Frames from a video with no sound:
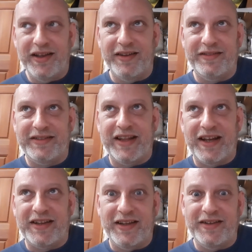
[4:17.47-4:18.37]
And
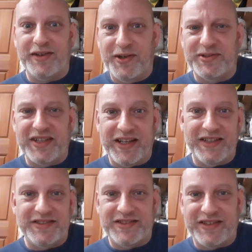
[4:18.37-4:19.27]
that kind of goes
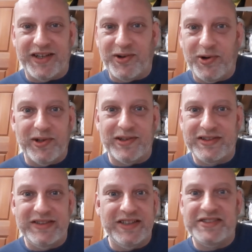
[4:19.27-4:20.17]
against their whole
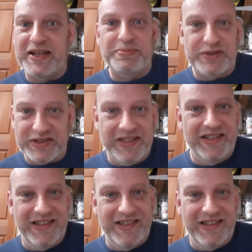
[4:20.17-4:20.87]
deception.